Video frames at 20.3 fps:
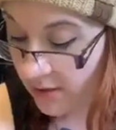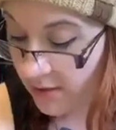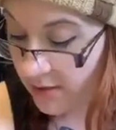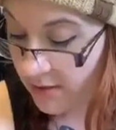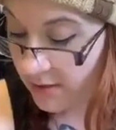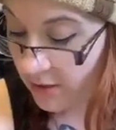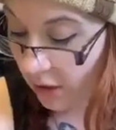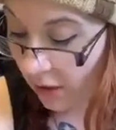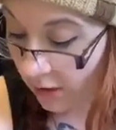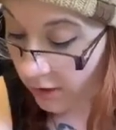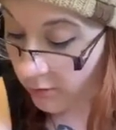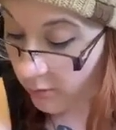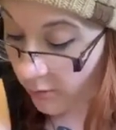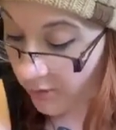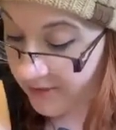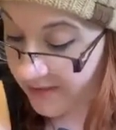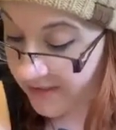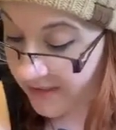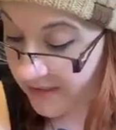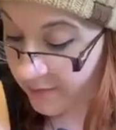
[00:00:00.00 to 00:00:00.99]
The
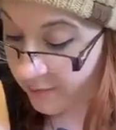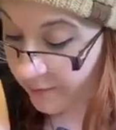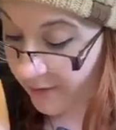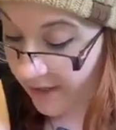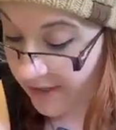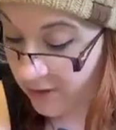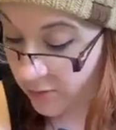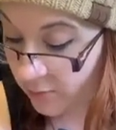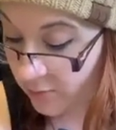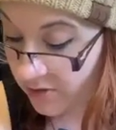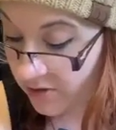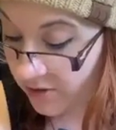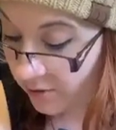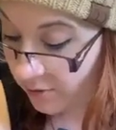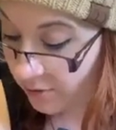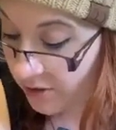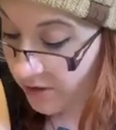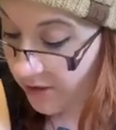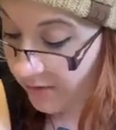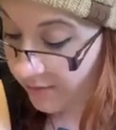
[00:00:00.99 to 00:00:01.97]
Hogwarts Express was
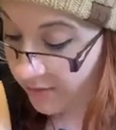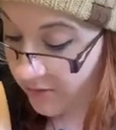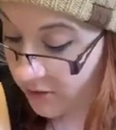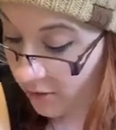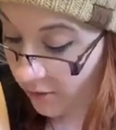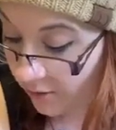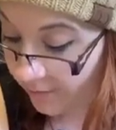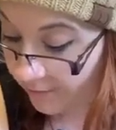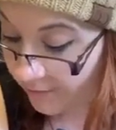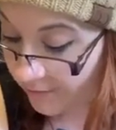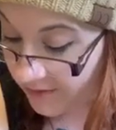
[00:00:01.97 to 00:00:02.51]
usually reserved